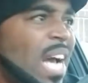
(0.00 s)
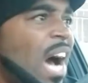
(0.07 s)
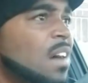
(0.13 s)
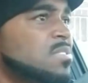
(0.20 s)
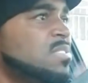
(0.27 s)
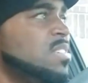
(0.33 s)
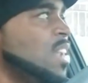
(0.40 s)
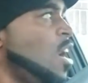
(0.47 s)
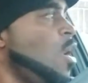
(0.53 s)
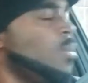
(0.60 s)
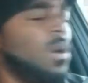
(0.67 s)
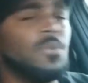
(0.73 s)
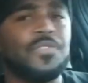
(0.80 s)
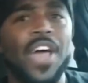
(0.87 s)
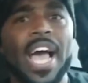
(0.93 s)
like, oh shit, I don't
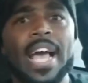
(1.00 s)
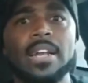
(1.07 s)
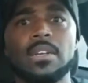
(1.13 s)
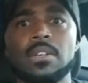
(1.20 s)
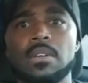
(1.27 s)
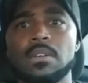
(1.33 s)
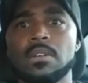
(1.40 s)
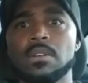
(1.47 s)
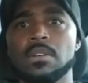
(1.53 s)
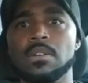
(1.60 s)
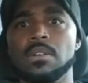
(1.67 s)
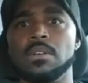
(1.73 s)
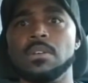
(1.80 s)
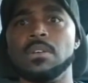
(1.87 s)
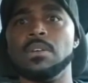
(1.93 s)
want that.
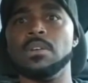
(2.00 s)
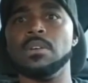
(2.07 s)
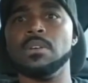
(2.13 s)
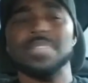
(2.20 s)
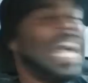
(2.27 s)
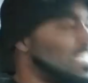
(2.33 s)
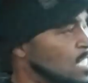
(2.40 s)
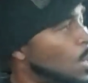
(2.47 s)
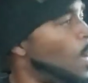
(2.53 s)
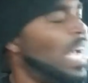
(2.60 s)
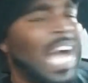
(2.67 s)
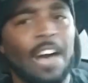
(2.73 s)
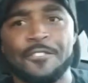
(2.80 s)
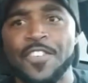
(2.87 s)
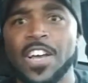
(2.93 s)
That's the way
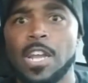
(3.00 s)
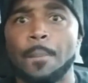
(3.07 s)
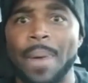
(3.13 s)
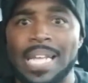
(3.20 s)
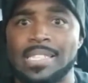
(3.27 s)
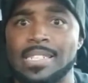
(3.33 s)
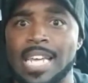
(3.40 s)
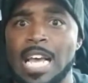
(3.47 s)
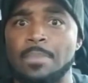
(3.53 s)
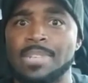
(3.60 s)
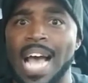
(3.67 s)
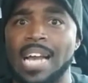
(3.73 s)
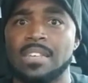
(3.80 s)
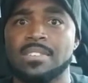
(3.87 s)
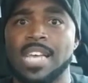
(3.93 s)
I feel about the damn
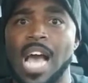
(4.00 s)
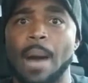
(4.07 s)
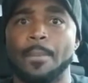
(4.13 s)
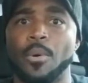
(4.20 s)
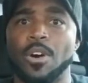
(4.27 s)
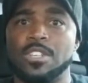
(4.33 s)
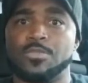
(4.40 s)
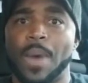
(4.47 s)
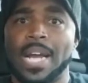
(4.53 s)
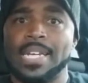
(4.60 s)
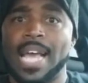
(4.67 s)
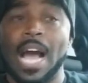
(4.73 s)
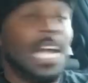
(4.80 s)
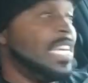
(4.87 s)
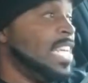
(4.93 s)
Dallas Cowboys right
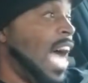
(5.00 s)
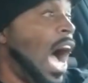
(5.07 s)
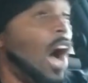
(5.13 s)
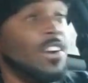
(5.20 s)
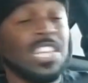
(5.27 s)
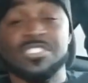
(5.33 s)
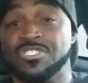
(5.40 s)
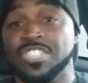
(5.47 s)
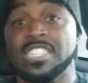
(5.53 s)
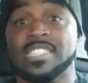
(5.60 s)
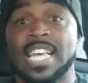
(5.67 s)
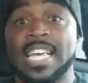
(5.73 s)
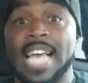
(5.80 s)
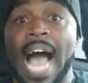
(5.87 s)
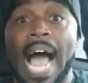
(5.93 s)
now and all this shit
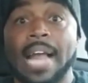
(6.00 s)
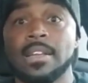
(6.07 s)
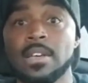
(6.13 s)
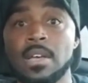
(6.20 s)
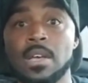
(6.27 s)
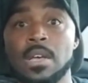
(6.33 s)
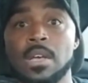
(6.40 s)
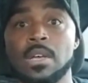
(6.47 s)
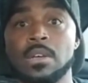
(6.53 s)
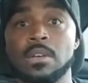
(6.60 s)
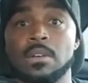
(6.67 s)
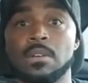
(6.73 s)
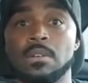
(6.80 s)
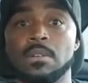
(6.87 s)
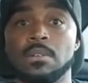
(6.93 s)
they got.
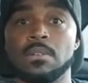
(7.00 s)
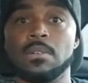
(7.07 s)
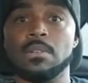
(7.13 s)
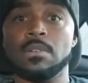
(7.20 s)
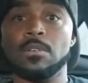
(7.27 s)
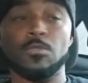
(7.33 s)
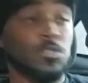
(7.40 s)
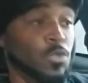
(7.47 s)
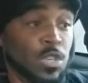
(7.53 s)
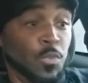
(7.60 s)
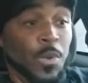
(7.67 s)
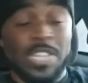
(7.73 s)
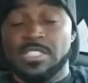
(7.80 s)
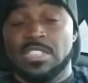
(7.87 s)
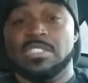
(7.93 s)
We were the
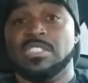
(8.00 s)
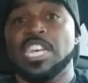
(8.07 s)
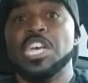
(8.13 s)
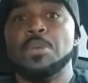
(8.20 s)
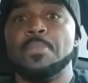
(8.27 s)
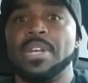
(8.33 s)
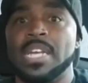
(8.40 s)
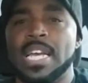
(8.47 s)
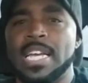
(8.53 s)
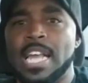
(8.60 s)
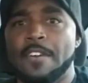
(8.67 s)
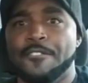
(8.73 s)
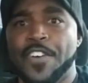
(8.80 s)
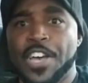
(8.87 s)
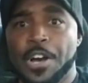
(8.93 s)
richest team in the
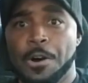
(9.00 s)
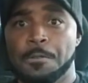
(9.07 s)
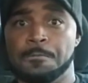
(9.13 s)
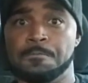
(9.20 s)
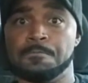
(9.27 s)
NFL.